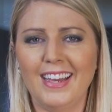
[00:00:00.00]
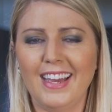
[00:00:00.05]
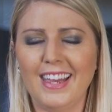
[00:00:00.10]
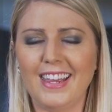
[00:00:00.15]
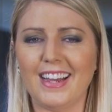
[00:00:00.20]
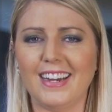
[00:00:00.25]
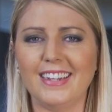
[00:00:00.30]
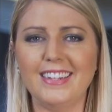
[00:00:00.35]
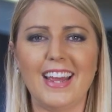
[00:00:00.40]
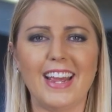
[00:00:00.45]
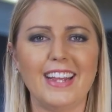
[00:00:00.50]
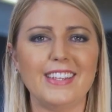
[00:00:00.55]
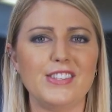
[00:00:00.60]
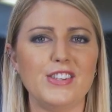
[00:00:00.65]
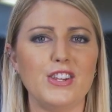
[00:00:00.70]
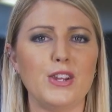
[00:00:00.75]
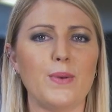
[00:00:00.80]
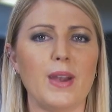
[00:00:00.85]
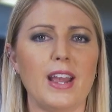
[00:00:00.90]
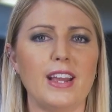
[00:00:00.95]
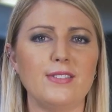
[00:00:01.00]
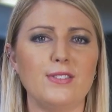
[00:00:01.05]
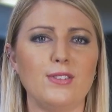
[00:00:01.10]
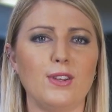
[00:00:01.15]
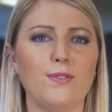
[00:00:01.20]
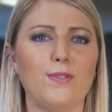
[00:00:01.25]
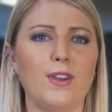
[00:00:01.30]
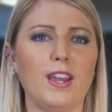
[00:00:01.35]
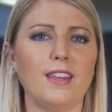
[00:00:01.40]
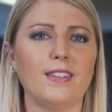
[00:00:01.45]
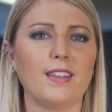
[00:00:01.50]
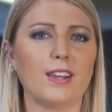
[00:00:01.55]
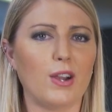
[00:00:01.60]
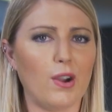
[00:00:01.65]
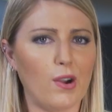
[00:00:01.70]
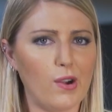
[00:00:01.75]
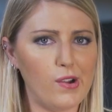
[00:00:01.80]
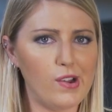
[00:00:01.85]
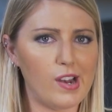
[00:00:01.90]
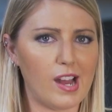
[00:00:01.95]
Hyundai's new SUV, the
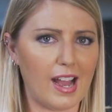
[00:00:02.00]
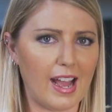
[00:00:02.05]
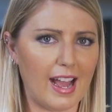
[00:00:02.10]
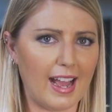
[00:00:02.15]
Kona,